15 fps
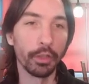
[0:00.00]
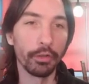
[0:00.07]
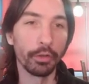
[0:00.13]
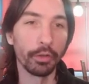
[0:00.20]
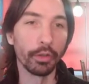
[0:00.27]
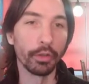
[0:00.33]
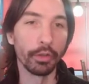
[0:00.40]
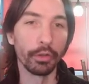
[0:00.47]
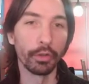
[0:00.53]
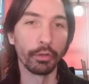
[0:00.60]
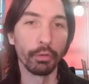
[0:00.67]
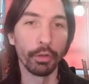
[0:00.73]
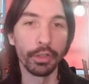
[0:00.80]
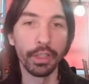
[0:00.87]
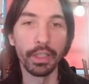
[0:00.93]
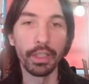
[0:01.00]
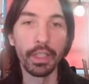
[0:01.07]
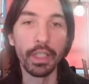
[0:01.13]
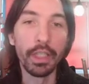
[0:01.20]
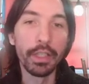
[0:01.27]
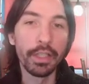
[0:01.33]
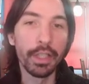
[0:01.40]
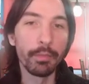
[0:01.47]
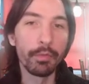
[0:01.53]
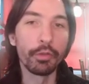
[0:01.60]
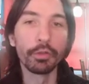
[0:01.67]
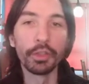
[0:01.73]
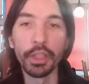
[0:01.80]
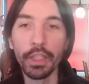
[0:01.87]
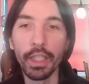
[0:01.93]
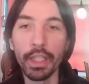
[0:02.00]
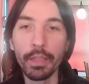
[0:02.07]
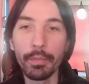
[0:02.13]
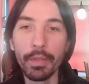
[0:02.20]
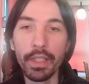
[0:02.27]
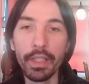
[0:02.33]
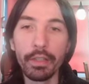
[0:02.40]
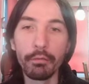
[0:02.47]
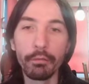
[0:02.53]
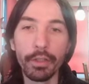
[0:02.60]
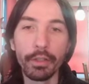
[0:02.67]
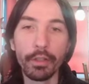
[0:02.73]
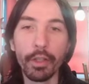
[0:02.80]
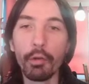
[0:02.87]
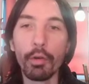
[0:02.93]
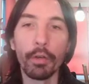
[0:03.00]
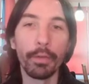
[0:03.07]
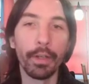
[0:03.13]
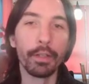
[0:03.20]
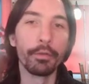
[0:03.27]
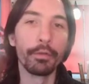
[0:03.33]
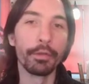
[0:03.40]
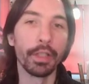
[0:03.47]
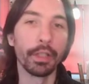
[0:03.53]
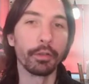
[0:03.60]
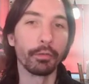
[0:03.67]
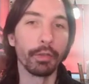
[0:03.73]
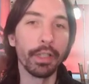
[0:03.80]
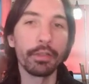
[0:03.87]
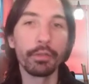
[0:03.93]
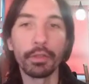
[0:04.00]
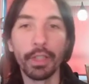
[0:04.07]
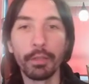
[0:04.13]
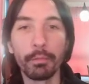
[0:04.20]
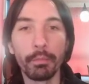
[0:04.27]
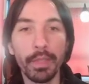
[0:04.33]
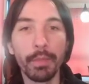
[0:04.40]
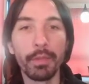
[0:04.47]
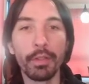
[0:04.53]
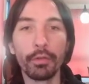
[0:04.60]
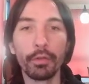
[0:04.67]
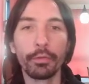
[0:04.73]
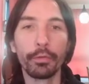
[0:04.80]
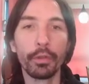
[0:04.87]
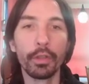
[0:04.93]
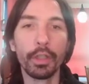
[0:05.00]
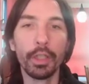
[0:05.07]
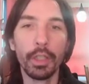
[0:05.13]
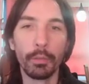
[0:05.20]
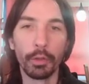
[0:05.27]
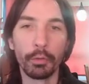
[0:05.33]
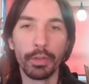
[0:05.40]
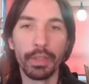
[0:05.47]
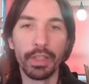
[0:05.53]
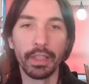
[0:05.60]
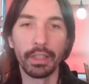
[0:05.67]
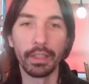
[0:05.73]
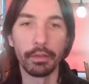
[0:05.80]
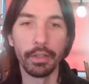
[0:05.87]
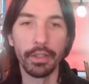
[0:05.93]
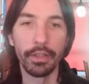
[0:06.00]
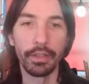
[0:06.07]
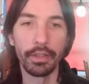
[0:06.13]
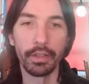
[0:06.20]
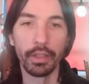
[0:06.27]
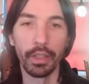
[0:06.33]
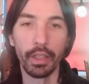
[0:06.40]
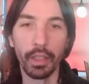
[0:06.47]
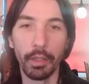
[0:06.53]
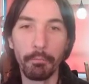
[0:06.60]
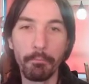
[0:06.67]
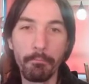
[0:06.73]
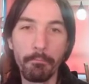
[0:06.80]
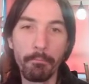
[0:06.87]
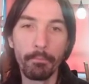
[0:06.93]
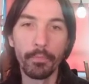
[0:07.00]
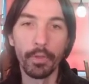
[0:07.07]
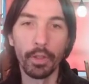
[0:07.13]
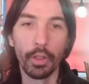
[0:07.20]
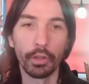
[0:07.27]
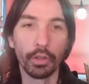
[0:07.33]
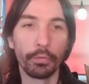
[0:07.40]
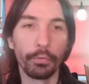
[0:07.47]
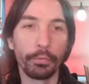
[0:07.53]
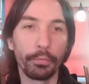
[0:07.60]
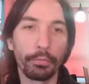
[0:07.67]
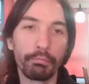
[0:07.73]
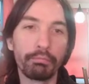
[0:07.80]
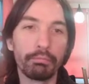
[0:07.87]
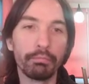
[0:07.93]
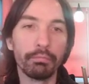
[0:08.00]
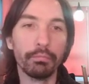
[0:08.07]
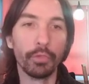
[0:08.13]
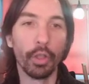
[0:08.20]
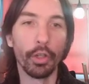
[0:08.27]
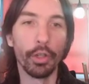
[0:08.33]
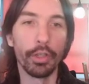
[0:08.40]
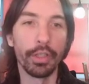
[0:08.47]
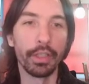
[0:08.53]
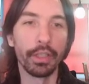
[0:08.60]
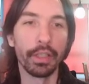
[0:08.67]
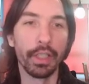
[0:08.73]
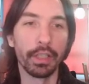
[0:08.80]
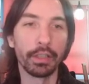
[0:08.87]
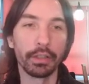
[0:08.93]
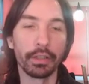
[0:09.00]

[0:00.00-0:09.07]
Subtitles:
So the crossing seems to generally be with lower values than the rest, so that may be useful, but we see that there is a lot of noise in that